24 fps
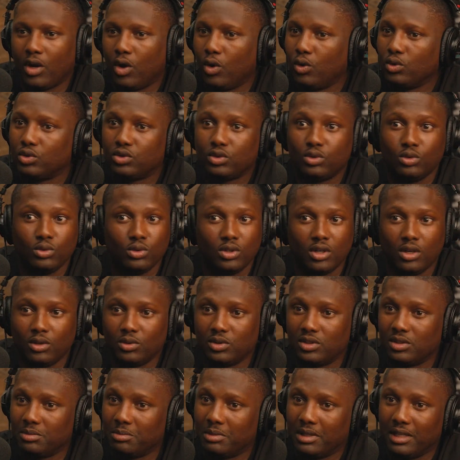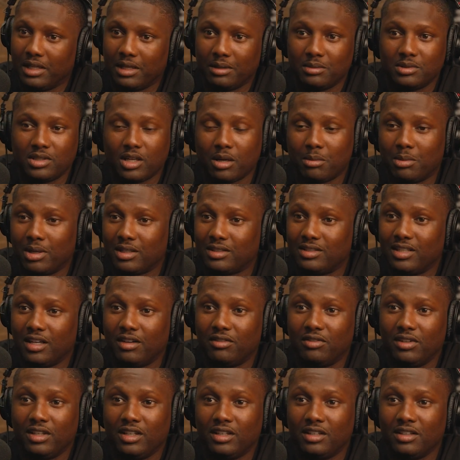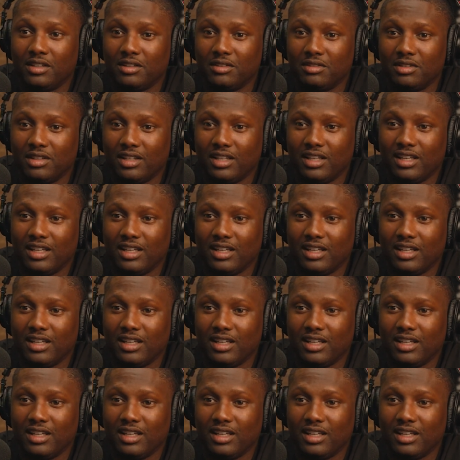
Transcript: Old school coaching, man. I'm talking about tough love.